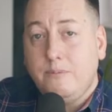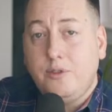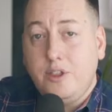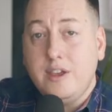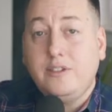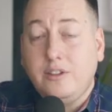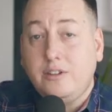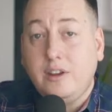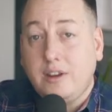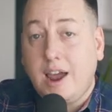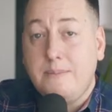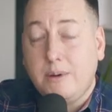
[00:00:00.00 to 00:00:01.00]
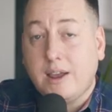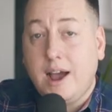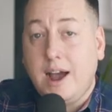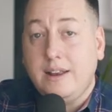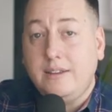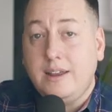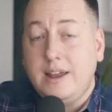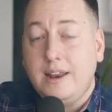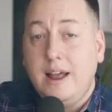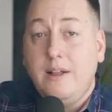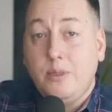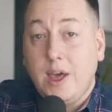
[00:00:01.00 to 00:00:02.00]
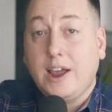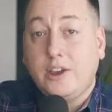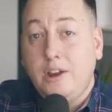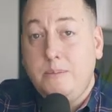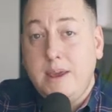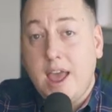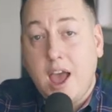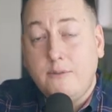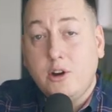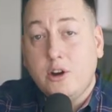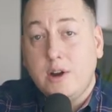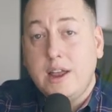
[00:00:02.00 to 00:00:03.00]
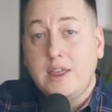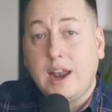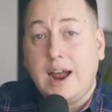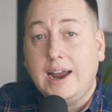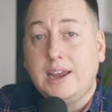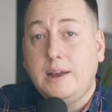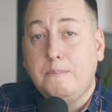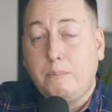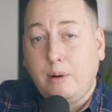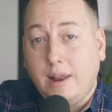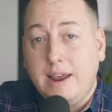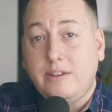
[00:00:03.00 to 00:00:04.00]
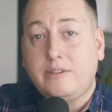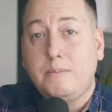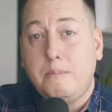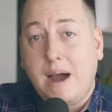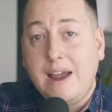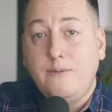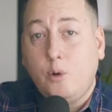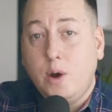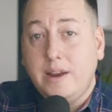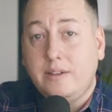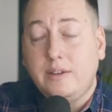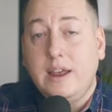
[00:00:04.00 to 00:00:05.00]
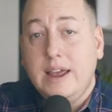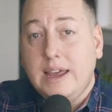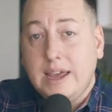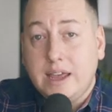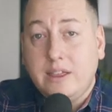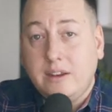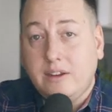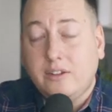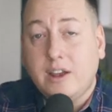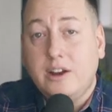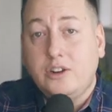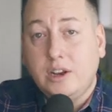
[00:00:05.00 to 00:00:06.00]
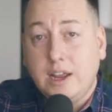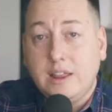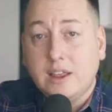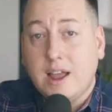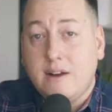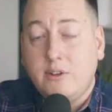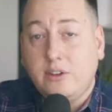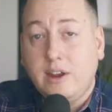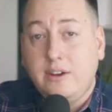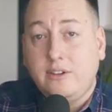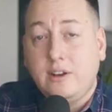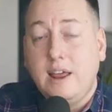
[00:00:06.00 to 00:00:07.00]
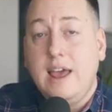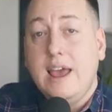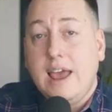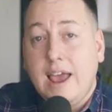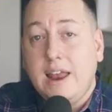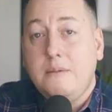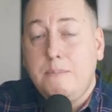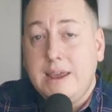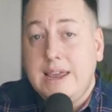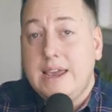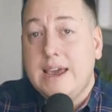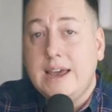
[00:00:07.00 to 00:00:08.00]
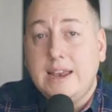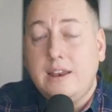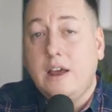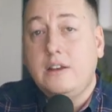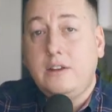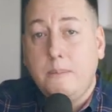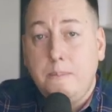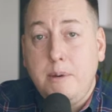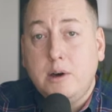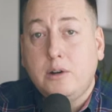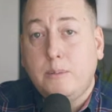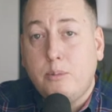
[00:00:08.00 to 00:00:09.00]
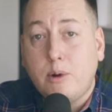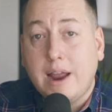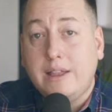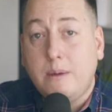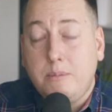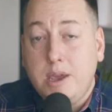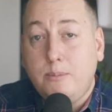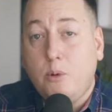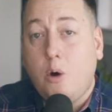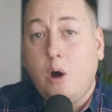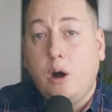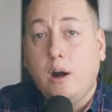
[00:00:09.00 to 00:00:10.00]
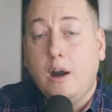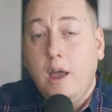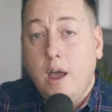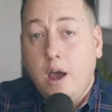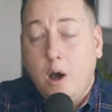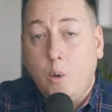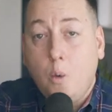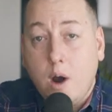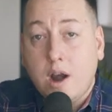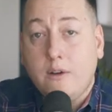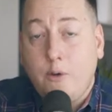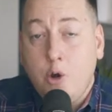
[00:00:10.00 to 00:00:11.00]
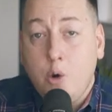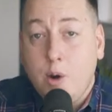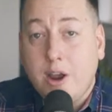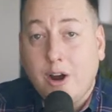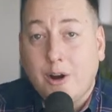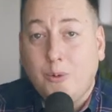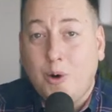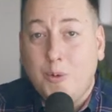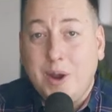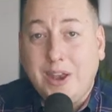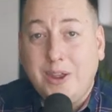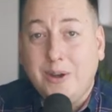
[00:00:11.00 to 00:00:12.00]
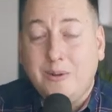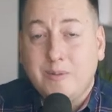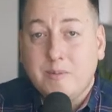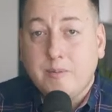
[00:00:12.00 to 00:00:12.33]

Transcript: this is a type of content that could be evergreen that I could place my voice in the discussion, in the conversation, and begin to build a brand that people are aware of who we are and what we do.